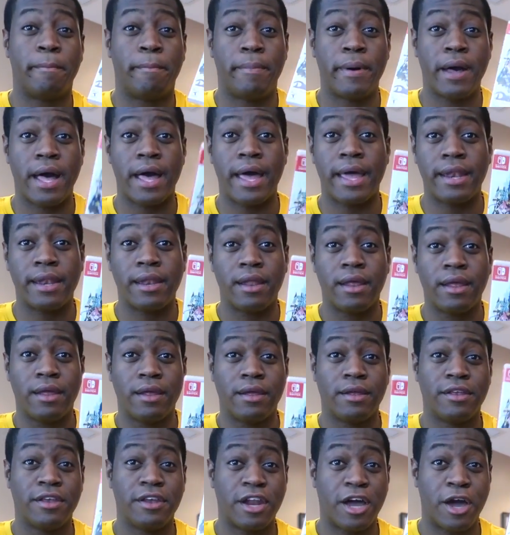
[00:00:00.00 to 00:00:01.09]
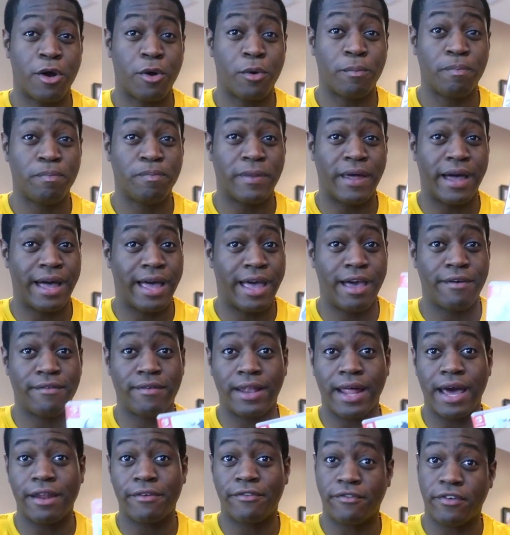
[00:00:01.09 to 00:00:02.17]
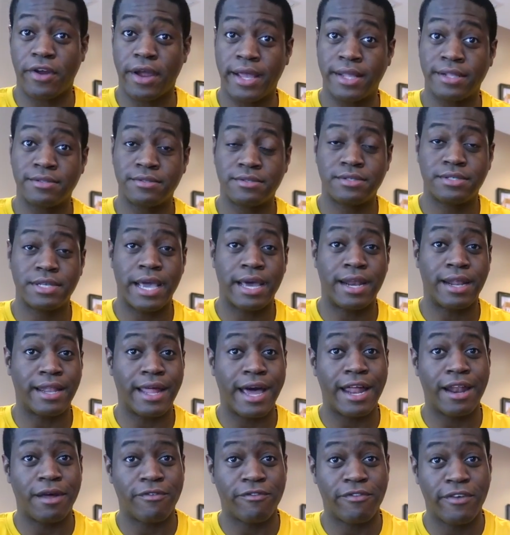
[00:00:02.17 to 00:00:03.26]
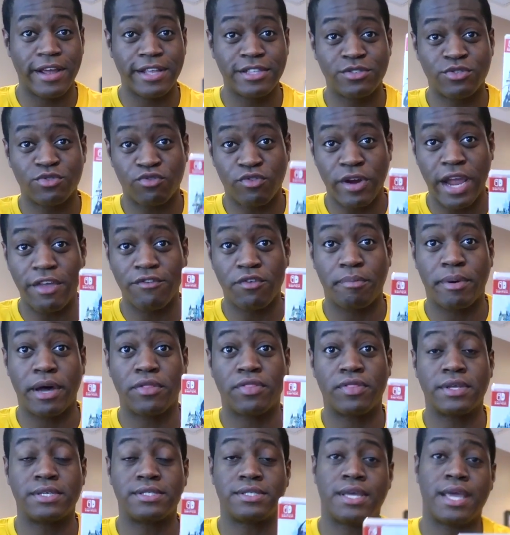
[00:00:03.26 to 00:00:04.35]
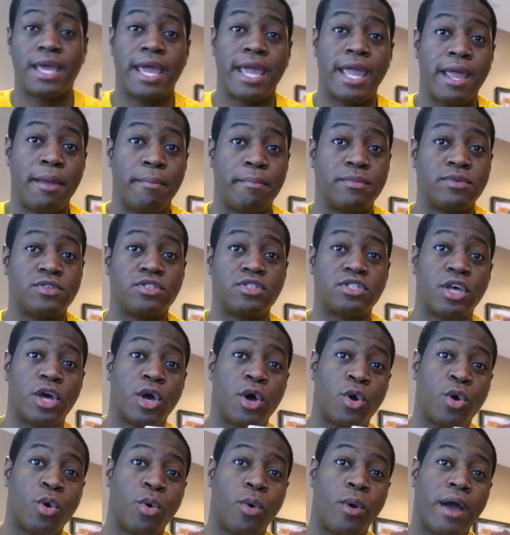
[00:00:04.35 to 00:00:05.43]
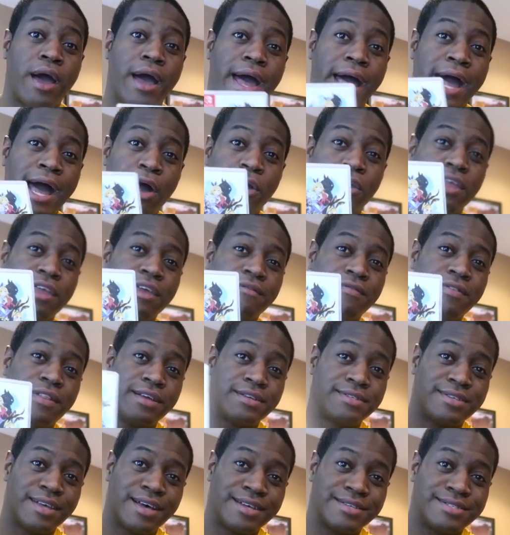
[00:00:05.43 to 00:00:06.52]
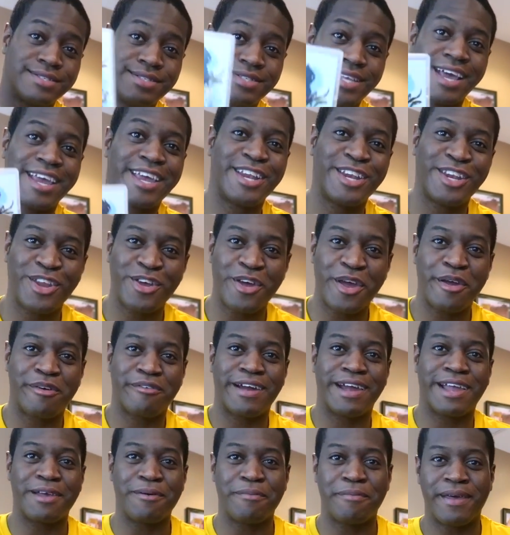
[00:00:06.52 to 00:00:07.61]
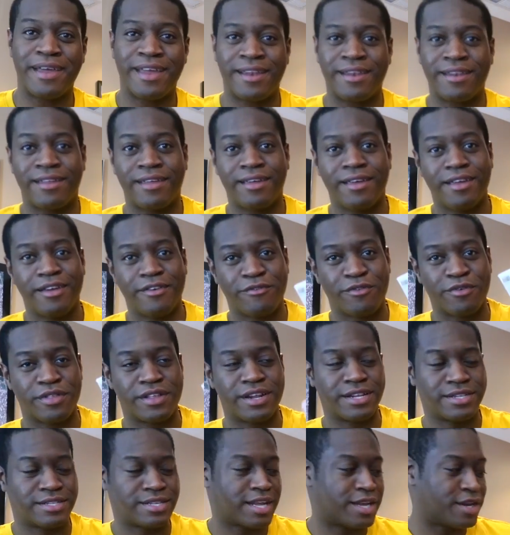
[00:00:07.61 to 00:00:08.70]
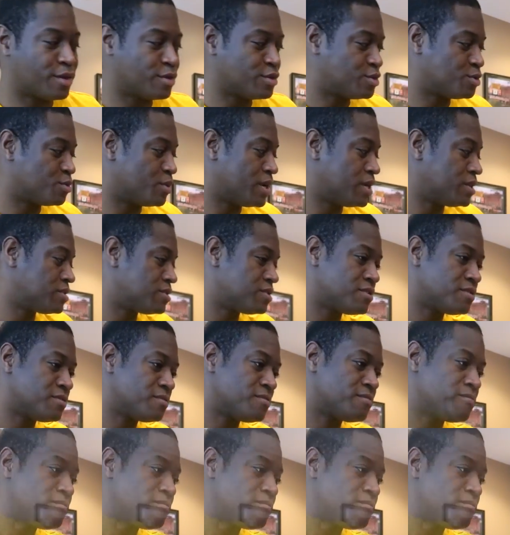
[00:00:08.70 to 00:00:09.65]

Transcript: But I have a lot of friends, and a lot of friends rave about this game, so I'll give this a secondary recommend for the Nintendo Switch.